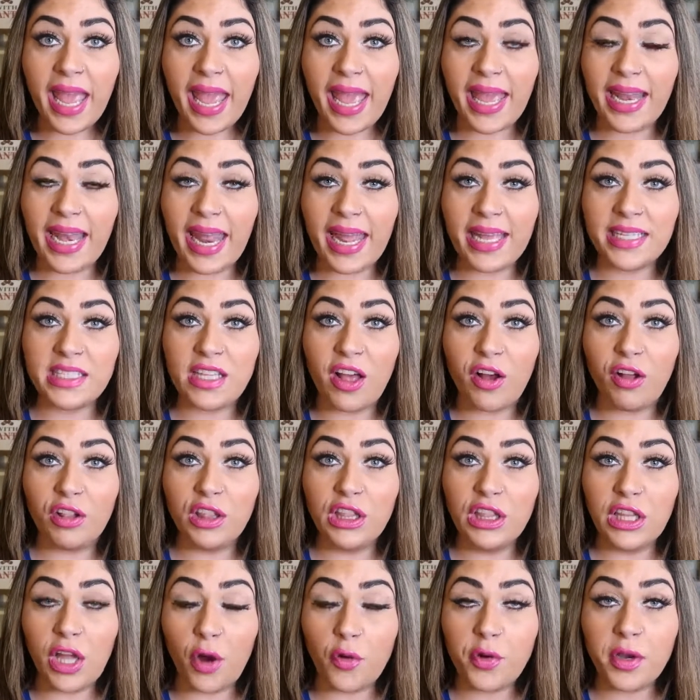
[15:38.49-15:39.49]
It is
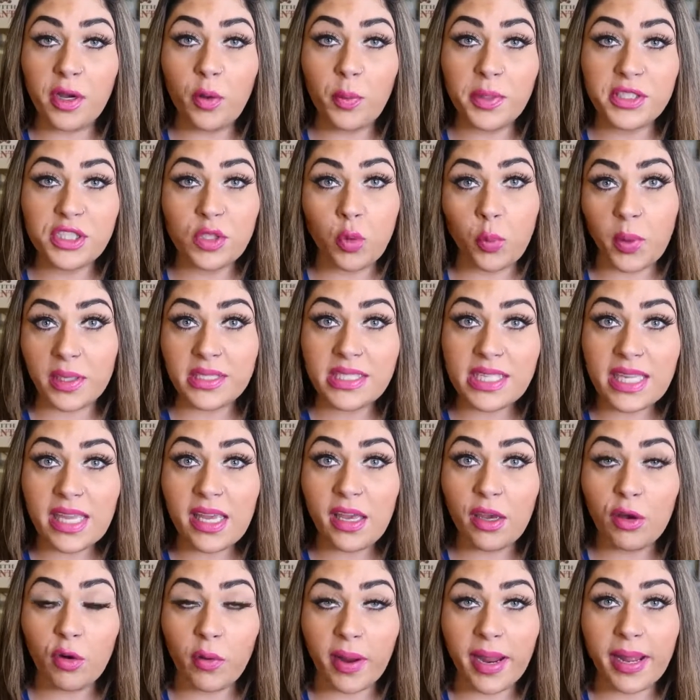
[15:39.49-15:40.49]
loaded with
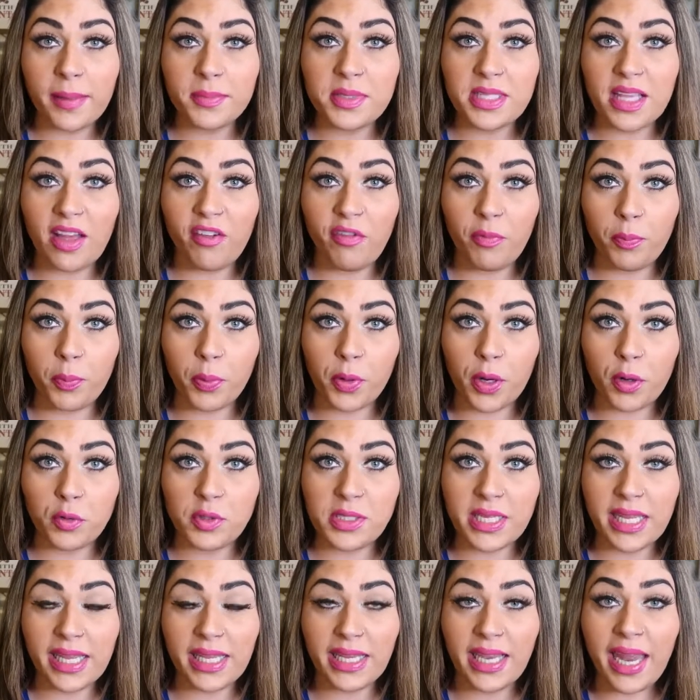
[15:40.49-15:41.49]
20 grams of
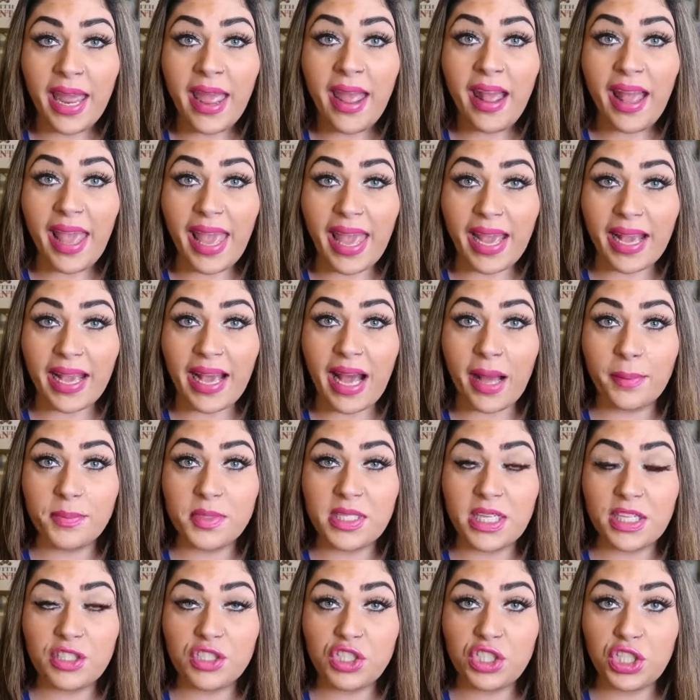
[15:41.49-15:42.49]
protein. It
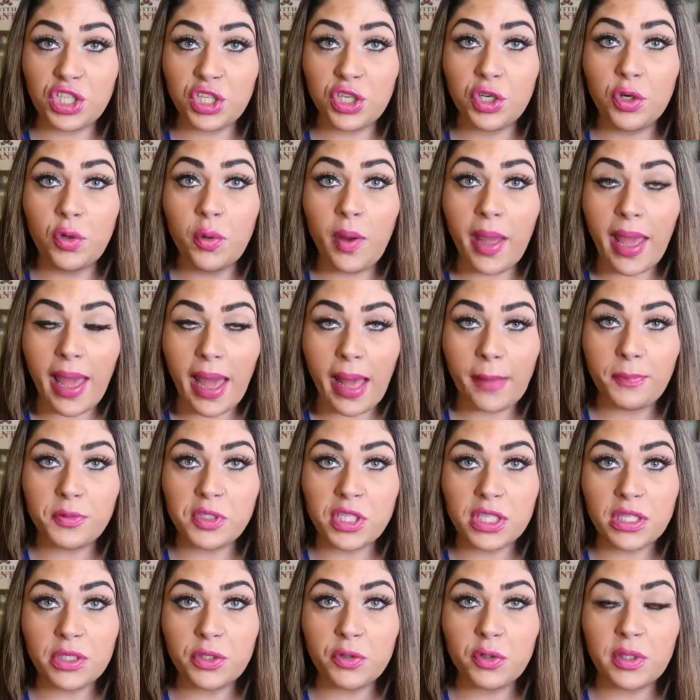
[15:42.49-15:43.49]
comes in 2
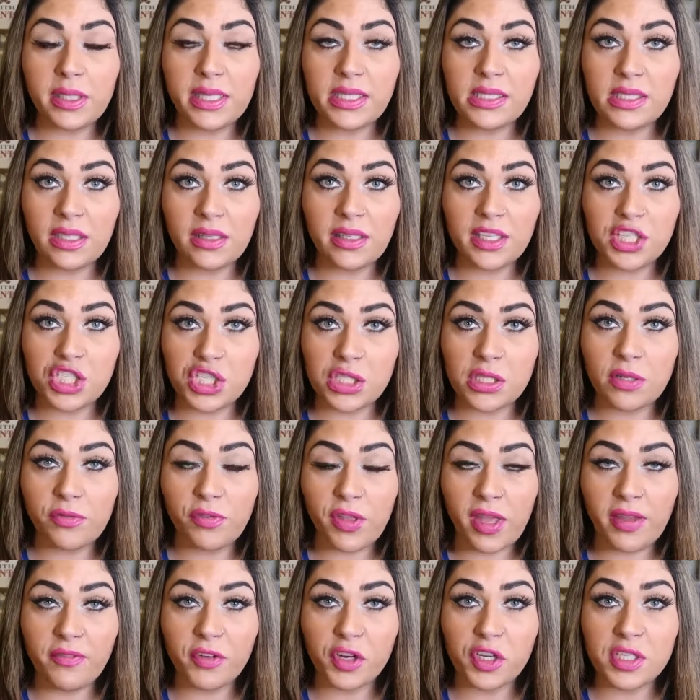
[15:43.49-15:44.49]
absolutely delicious
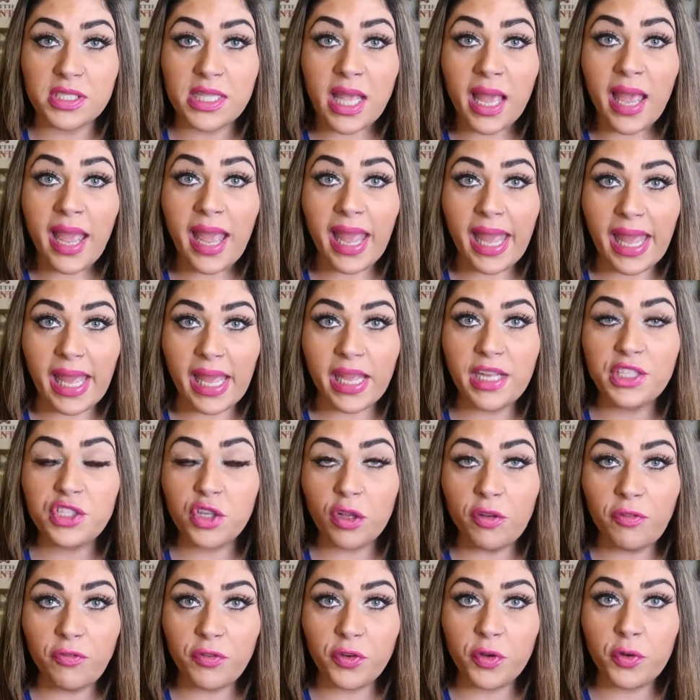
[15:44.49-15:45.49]
flavors,
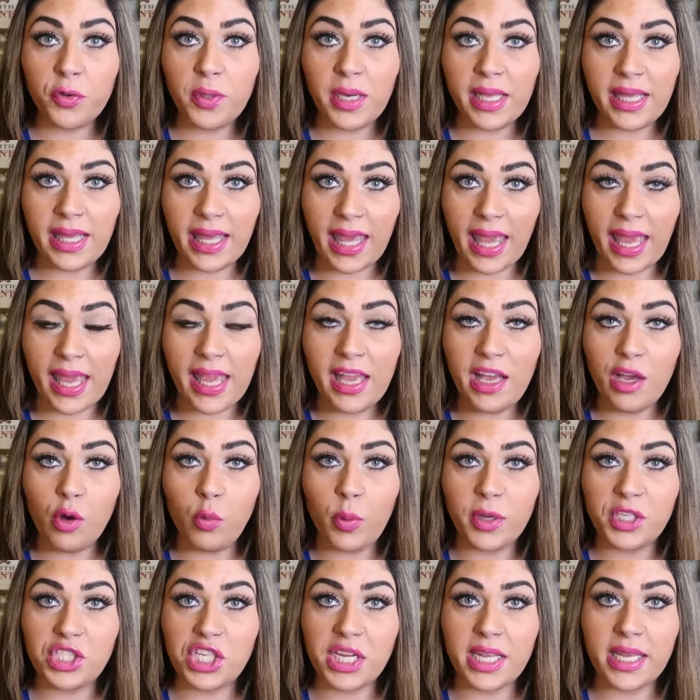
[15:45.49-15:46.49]
Angel Food Cake,
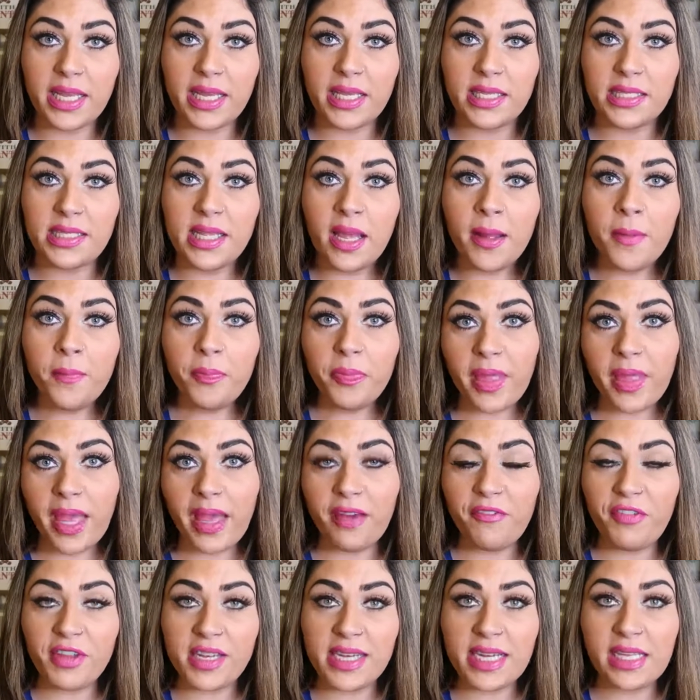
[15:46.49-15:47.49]
which is
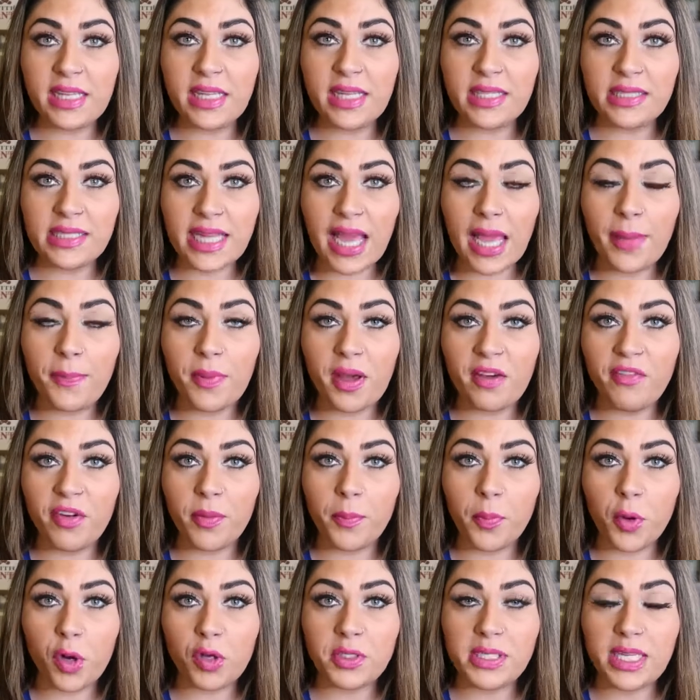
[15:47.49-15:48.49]
a vanilla type of
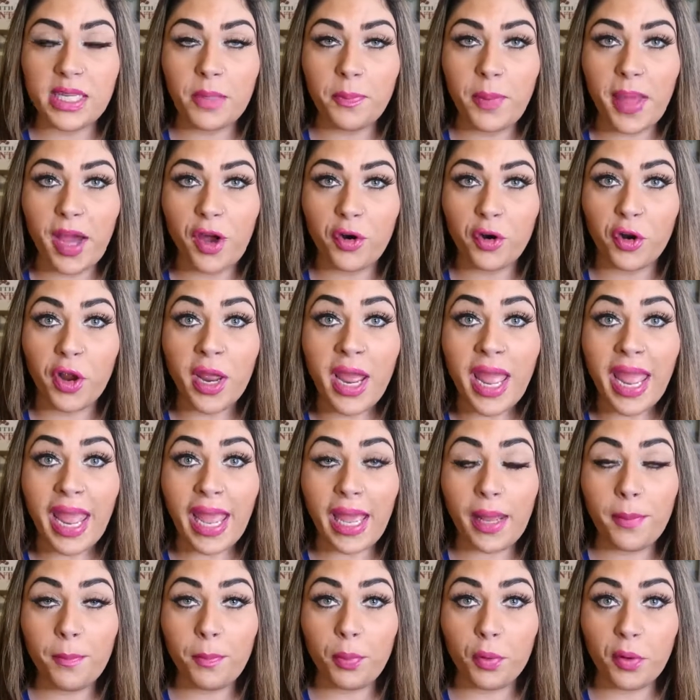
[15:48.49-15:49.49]
a protein powder,
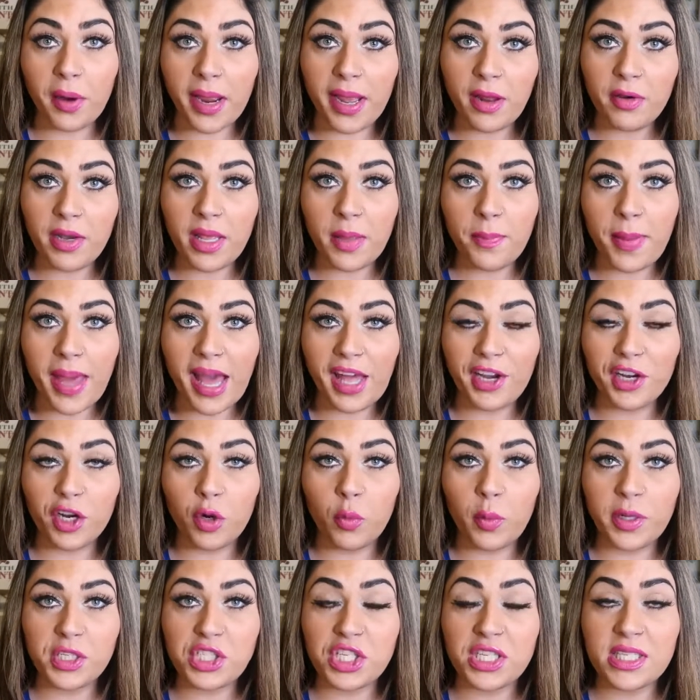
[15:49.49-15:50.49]
and Brownie
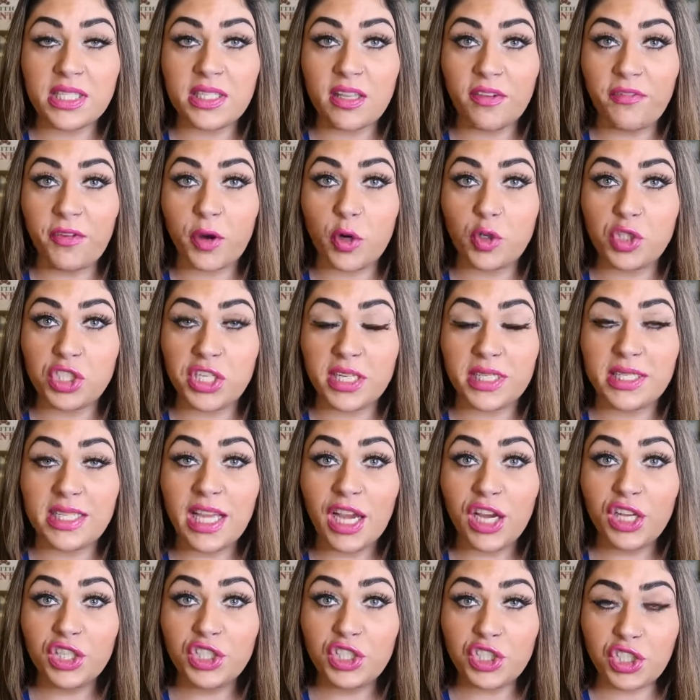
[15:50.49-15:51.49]
Batter, which is Devotion's
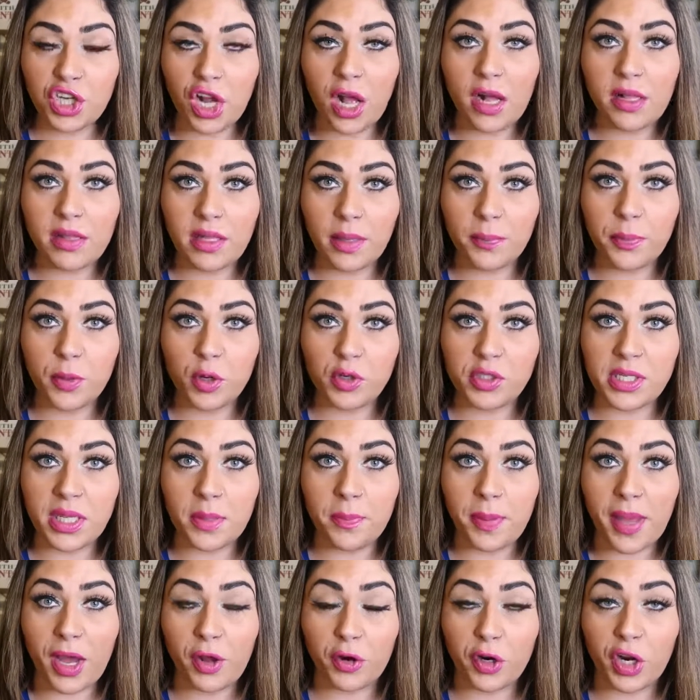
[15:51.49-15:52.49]
chocolate
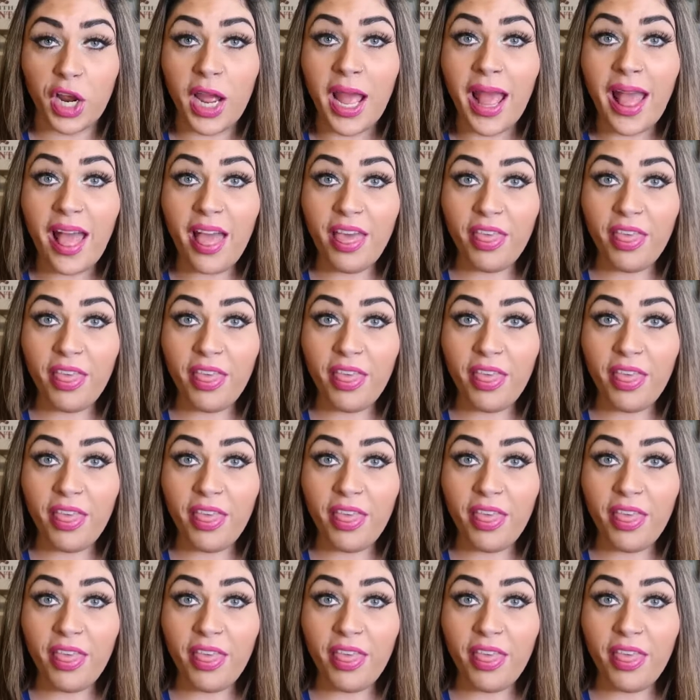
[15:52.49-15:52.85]
protein powder.